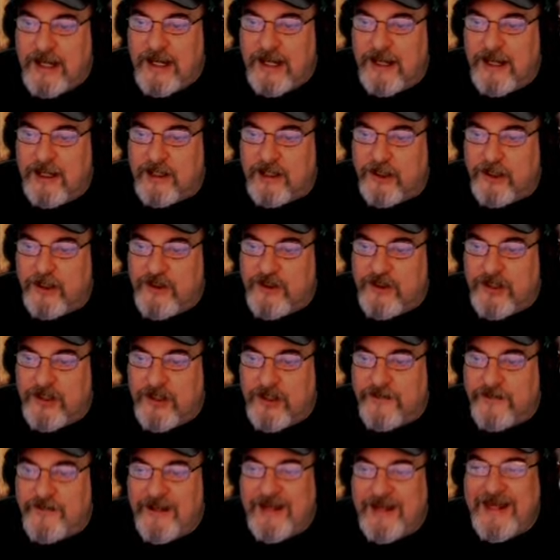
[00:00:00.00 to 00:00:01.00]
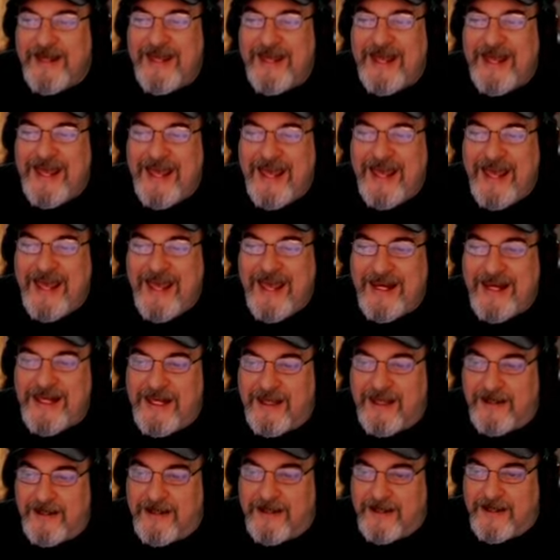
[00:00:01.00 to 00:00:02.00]
inclusion of
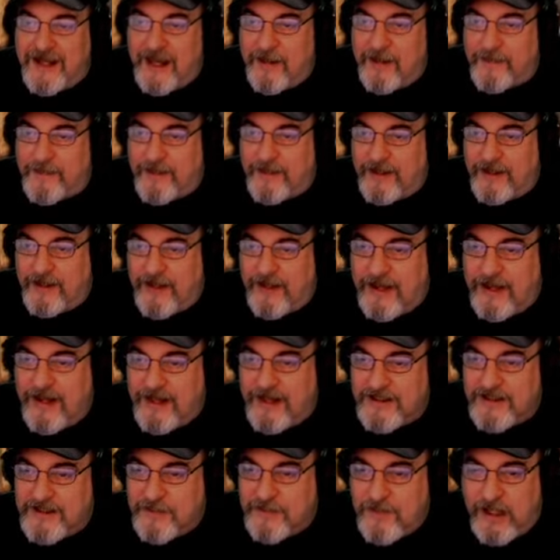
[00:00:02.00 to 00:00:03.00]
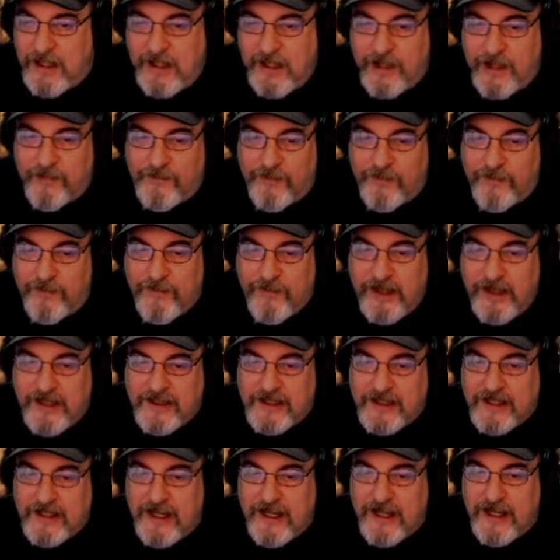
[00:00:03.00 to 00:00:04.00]
any, capitalized, meaningful
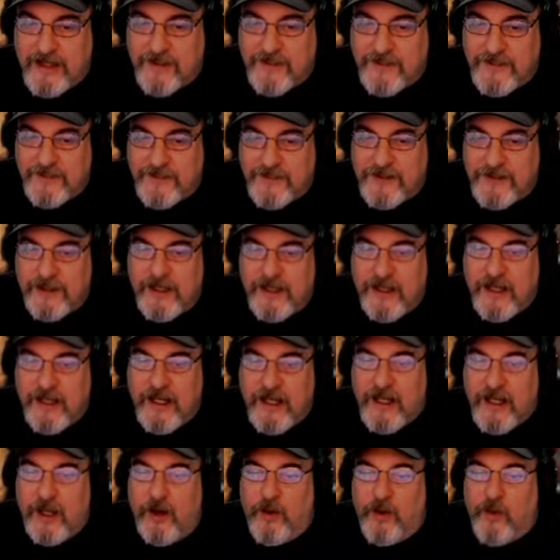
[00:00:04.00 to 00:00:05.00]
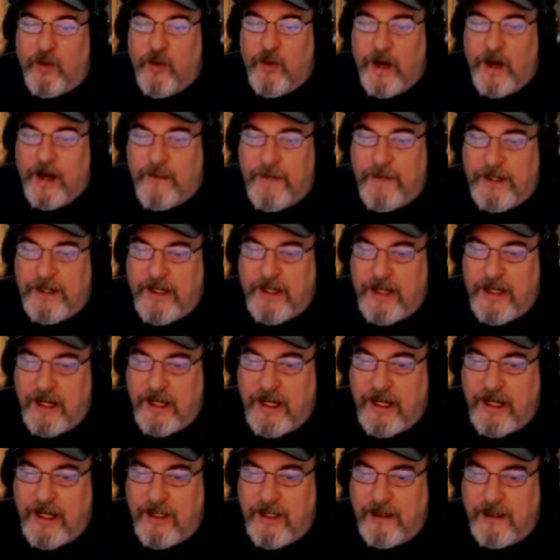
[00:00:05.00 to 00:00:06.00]
magic items. Where
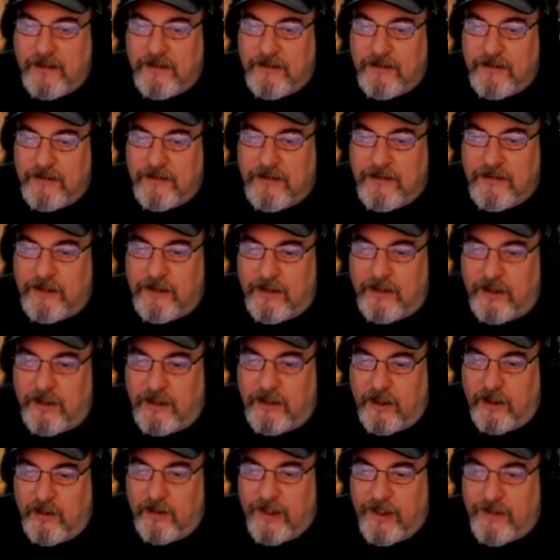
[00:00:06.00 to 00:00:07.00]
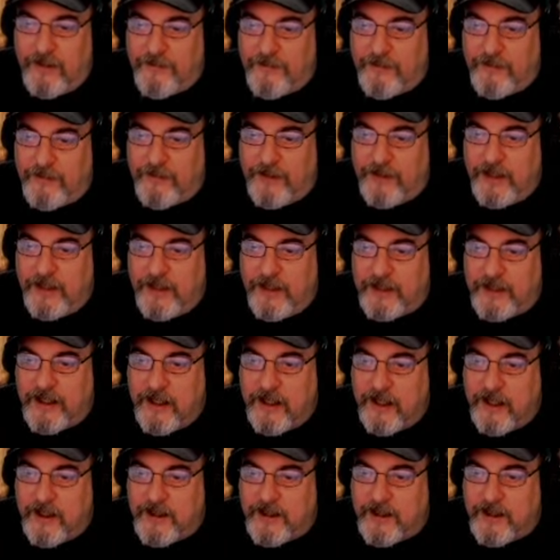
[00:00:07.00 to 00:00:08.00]
beginning, low-level player
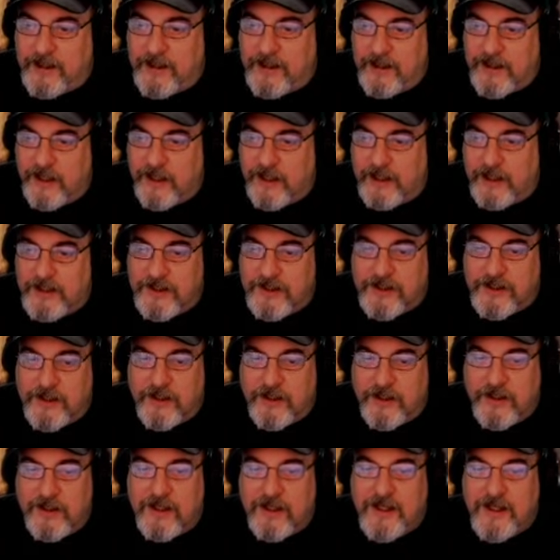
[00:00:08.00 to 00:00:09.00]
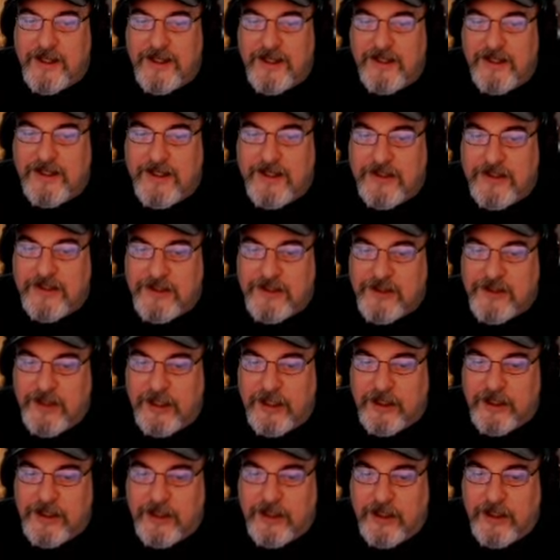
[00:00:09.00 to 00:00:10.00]
characters are concerned, this
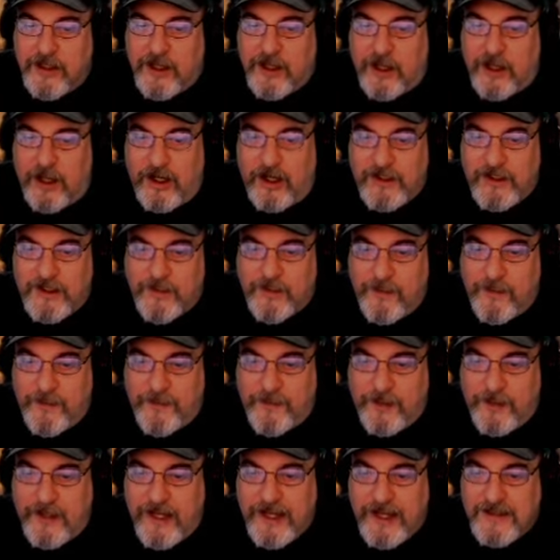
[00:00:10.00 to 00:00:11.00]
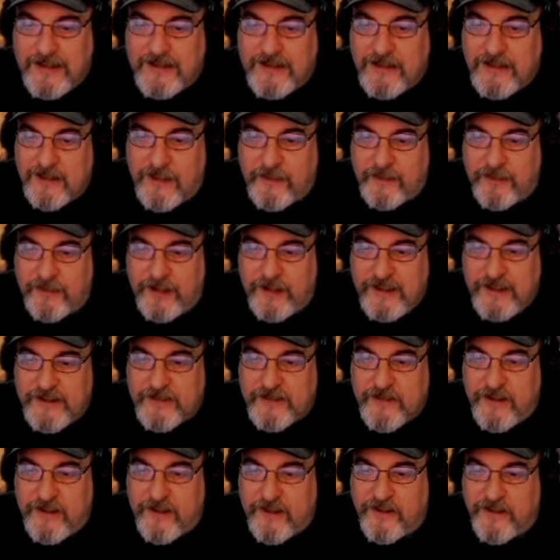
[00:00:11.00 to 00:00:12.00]
stricture also applies to the
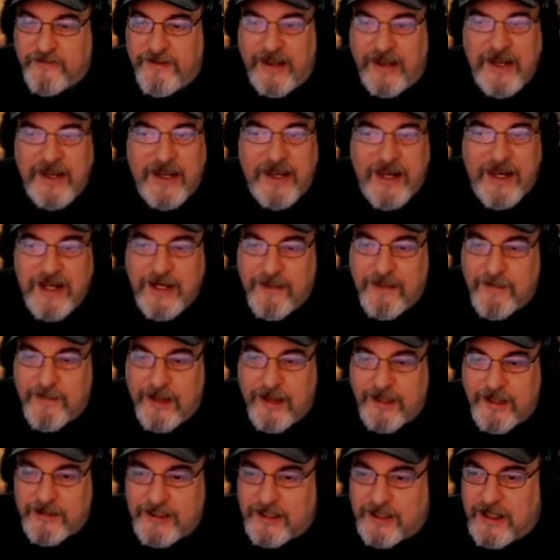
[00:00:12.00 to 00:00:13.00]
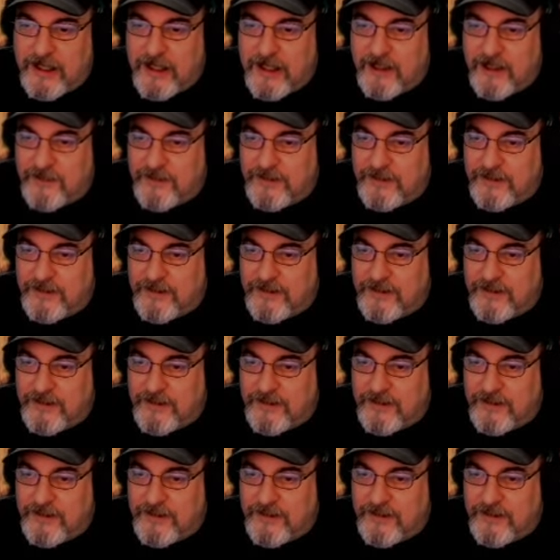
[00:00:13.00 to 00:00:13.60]
placement of any magic items.